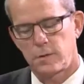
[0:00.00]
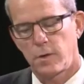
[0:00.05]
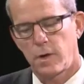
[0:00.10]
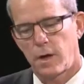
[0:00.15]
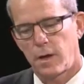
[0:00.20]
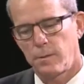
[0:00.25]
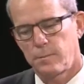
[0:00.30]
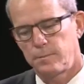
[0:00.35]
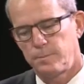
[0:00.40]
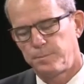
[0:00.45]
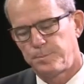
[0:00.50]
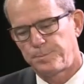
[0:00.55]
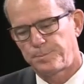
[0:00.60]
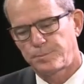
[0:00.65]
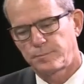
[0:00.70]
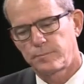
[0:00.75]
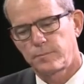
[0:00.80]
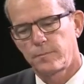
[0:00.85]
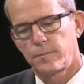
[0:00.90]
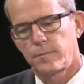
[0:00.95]
Right. This is
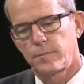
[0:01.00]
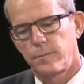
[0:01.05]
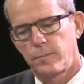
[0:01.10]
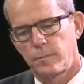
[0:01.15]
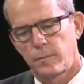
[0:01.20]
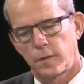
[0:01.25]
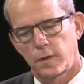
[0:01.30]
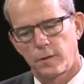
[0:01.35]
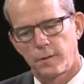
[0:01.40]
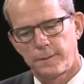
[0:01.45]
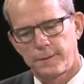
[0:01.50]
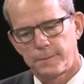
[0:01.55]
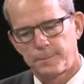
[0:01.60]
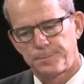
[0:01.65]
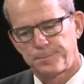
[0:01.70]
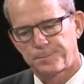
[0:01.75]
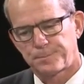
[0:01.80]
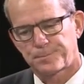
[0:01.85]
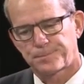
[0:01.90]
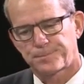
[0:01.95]
what he was
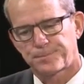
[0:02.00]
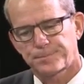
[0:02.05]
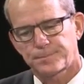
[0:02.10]
referencing.